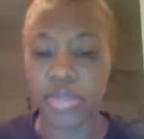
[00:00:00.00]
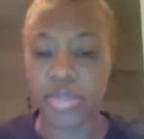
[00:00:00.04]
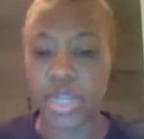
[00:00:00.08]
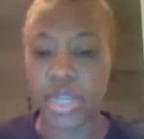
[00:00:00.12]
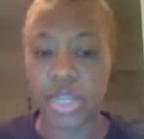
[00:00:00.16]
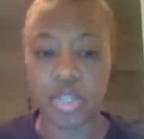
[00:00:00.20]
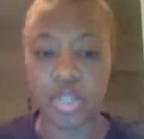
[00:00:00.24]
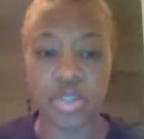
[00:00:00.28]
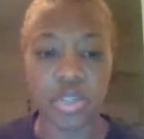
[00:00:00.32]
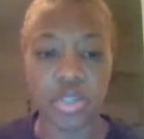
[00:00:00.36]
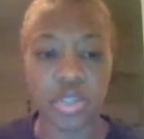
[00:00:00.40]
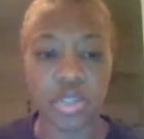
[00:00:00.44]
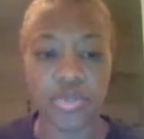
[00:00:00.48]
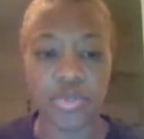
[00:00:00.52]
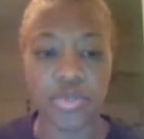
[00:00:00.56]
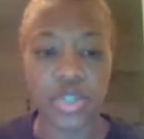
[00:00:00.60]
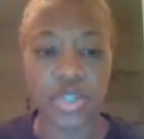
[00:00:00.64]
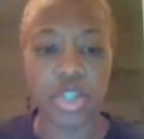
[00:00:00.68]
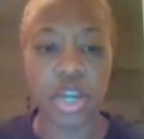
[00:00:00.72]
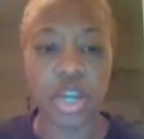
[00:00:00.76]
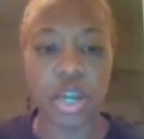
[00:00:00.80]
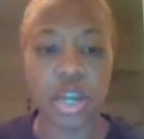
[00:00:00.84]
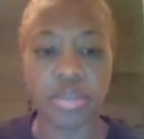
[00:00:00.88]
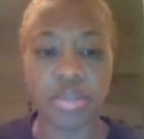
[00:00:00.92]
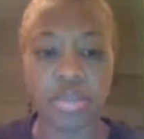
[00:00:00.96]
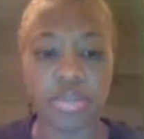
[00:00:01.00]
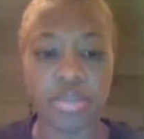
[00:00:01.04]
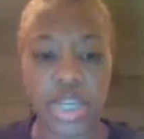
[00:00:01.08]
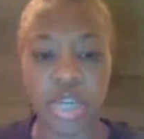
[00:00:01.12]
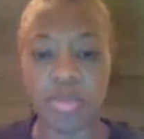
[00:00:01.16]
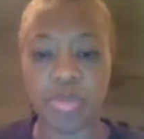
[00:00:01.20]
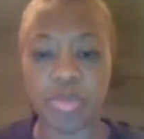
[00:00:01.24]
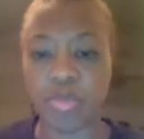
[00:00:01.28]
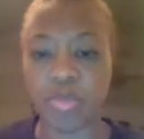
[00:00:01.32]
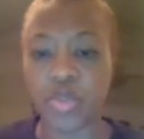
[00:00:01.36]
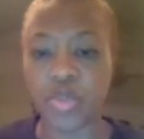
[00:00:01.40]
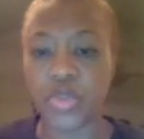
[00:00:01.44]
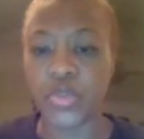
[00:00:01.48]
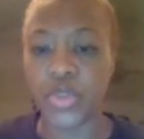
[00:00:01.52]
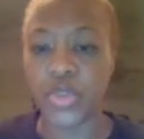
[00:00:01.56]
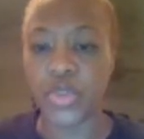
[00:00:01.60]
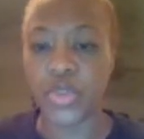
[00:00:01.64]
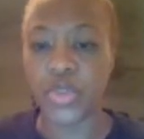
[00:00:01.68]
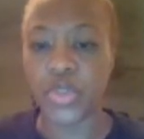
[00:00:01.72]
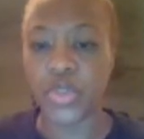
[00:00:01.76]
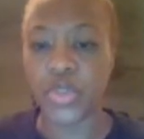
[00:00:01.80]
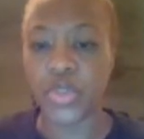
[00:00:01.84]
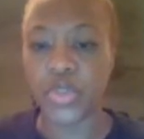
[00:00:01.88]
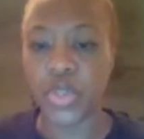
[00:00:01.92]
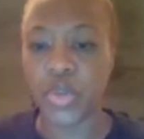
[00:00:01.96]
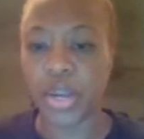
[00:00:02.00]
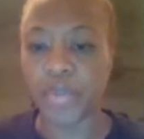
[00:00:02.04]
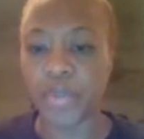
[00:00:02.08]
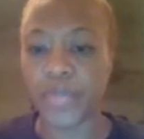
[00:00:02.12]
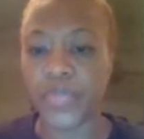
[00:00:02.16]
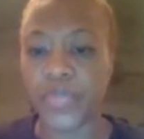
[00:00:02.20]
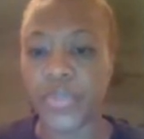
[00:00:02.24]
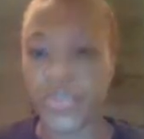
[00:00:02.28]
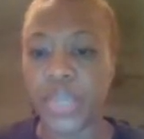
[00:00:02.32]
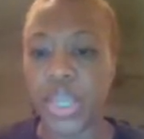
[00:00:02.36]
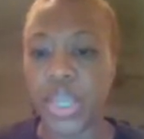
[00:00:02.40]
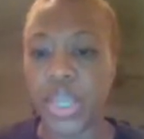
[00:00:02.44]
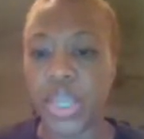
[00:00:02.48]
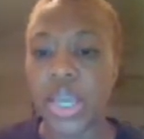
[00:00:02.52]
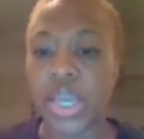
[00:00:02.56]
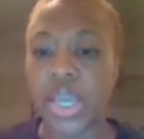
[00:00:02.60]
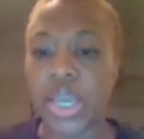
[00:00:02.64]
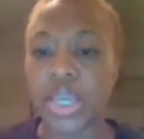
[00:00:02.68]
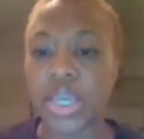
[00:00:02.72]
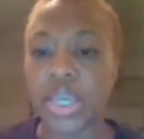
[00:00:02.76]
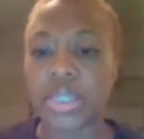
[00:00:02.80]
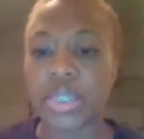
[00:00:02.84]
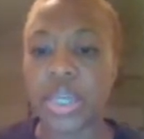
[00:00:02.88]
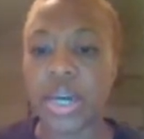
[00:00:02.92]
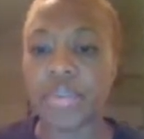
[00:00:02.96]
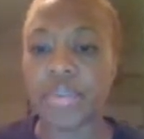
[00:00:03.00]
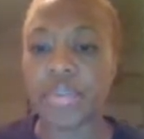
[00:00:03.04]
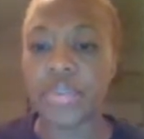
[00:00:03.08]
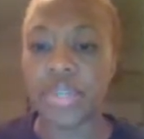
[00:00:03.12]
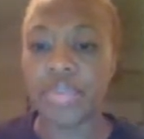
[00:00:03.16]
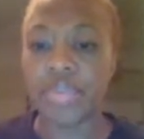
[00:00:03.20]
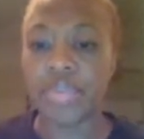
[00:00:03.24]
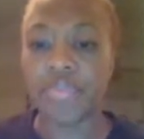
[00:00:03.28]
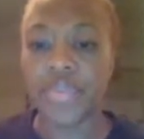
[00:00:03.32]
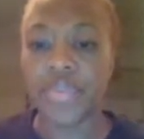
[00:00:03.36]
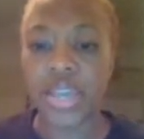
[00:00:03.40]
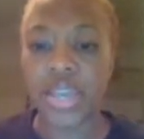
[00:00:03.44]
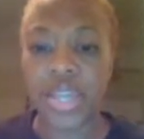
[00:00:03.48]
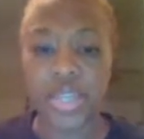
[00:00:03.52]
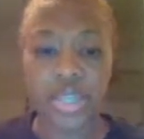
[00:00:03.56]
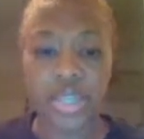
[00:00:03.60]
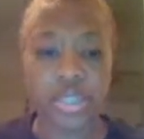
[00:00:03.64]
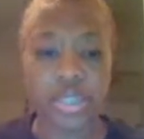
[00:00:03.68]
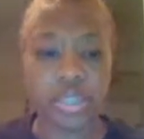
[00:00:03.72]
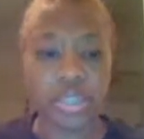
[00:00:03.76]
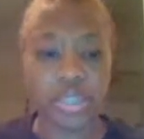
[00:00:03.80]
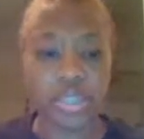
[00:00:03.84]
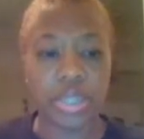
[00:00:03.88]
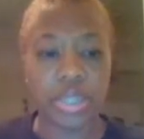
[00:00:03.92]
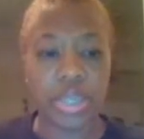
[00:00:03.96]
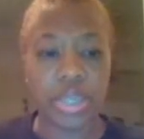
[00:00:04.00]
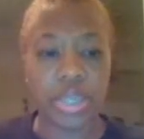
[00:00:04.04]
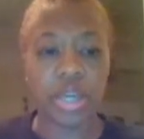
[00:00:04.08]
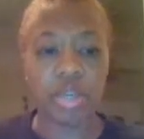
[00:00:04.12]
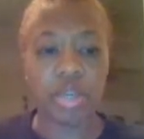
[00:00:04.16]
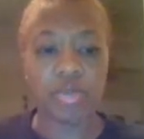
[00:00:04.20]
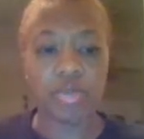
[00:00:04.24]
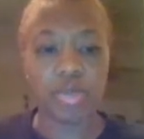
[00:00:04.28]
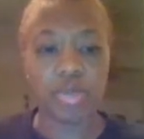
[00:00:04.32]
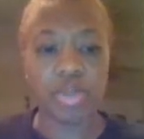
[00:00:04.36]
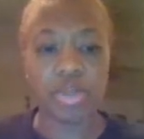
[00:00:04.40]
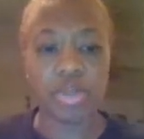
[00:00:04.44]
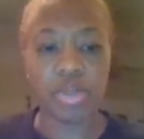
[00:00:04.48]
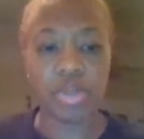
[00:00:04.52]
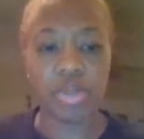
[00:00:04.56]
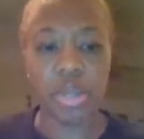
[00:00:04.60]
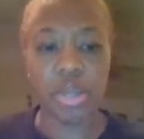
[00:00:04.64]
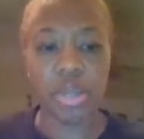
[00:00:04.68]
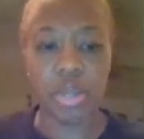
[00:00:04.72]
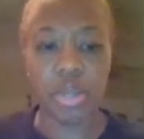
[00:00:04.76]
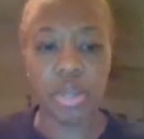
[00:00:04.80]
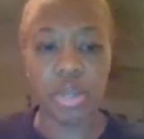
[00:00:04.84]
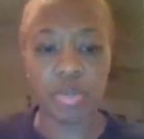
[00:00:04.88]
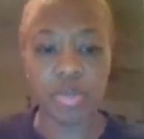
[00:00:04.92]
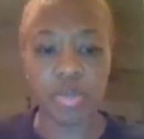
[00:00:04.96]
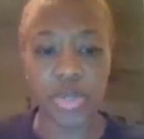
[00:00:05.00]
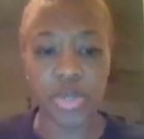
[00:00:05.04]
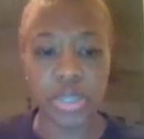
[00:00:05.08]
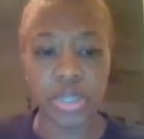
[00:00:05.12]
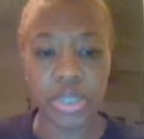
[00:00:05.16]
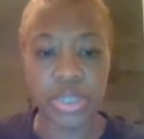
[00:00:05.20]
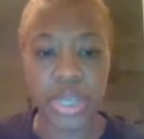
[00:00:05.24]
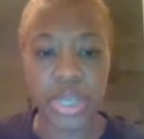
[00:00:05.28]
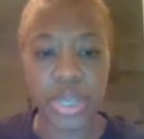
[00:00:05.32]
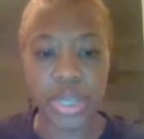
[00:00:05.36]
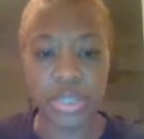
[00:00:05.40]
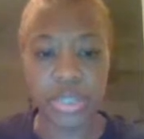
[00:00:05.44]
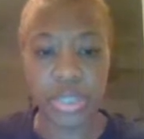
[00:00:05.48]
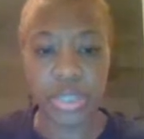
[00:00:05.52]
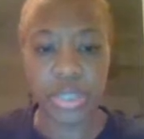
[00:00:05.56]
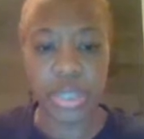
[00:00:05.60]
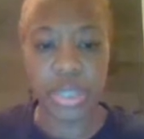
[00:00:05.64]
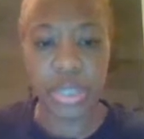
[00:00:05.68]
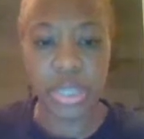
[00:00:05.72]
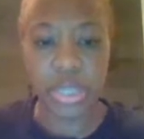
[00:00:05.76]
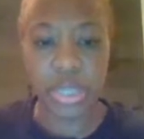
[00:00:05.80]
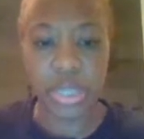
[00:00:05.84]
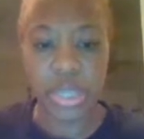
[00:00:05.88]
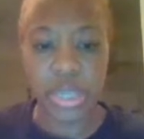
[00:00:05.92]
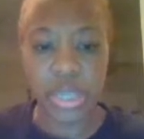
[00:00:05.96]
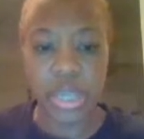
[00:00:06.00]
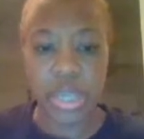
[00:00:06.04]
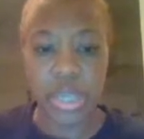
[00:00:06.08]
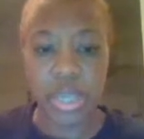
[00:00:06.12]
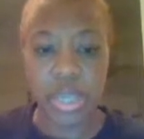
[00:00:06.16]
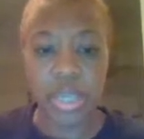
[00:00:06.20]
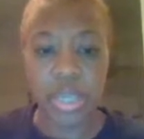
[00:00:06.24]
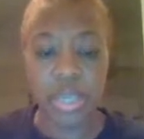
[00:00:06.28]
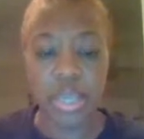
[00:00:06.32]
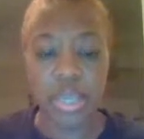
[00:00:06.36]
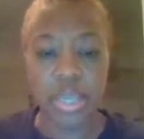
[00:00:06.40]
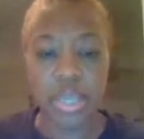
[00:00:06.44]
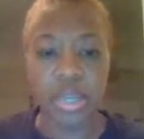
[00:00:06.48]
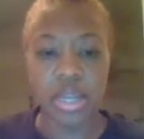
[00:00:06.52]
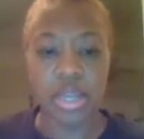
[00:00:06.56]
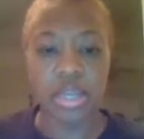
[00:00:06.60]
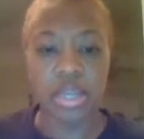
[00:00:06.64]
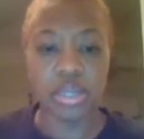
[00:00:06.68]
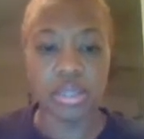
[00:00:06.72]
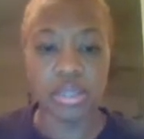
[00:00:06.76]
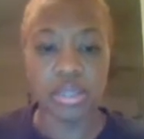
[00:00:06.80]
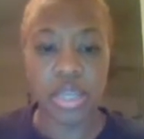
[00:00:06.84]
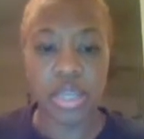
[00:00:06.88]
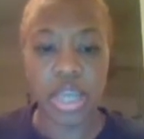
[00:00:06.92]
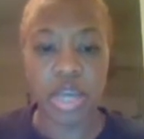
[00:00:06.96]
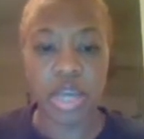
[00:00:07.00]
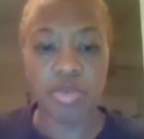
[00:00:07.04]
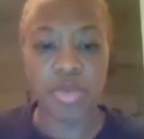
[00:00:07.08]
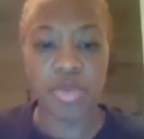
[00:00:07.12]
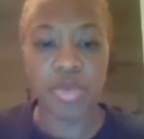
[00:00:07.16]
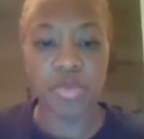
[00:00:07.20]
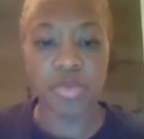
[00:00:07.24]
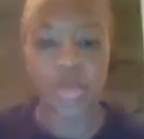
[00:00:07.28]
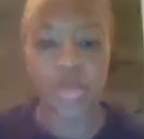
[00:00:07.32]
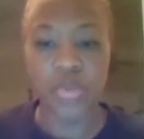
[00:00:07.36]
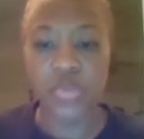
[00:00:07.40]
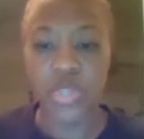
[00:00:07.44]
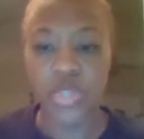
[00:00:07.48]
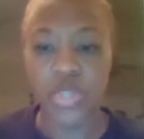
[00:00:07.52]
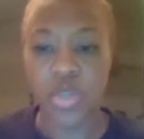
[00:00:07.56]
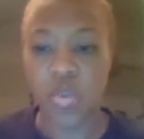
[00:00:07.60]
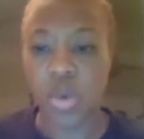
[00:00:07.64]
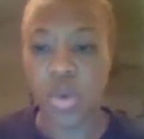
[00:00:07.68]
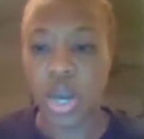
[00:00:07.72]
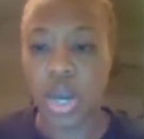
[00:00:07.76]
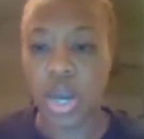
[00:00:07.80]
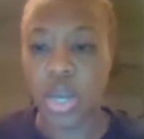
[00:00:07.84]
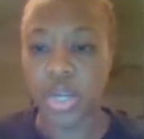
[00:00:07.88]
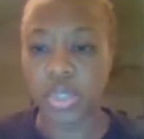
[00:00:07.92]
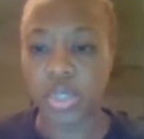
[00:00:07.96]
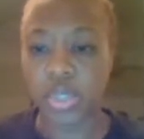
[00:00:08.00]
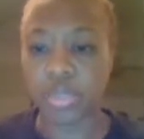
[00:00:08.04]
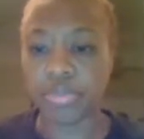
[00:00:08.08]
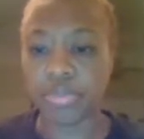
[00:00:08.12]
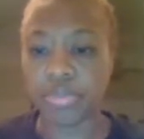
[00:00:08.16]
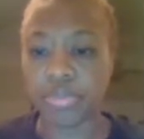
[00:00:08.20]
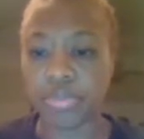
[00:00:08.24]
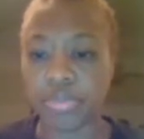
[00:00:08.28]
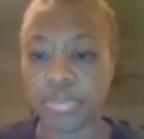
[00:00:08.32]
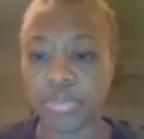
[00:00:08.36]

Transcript: uses for its arms to help it move through the water. It's covered in feathers to help protect it and help it move in the water.